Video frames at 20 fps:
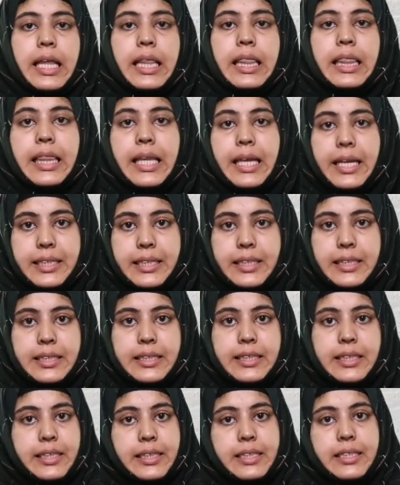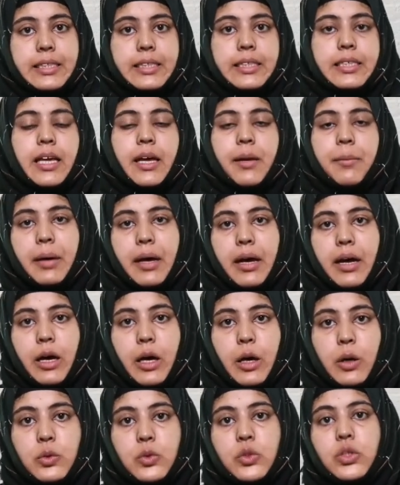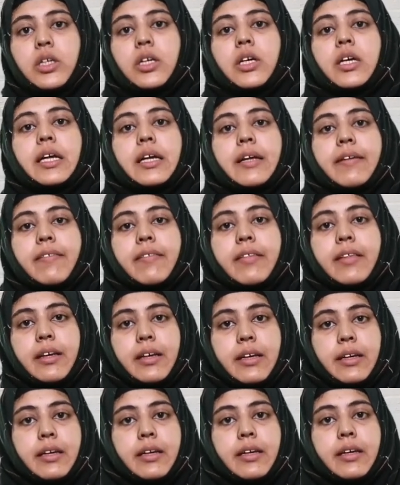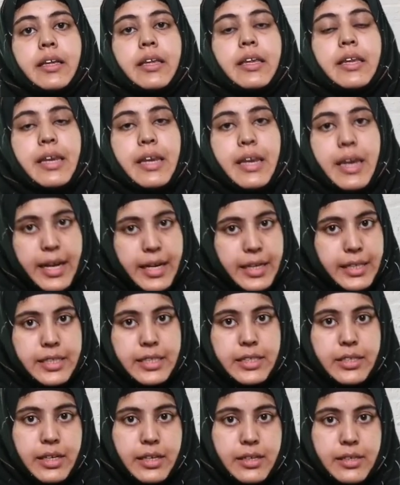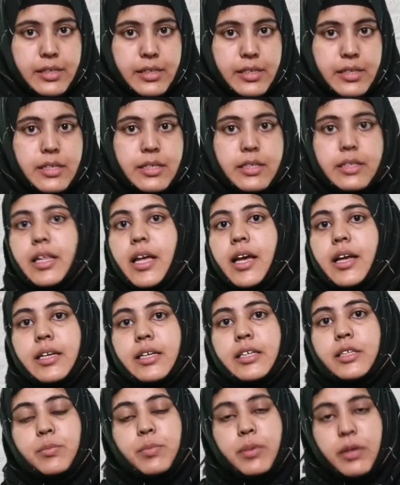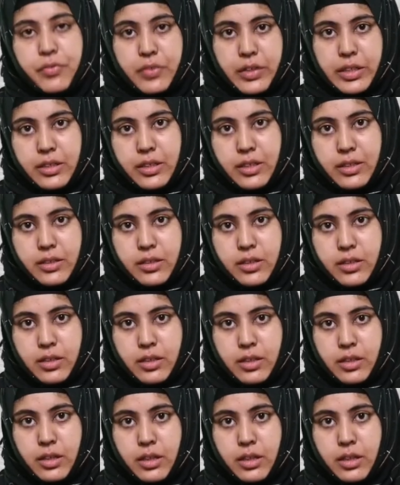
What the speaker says: Let us discuss about the next tenses, that is perfect tense.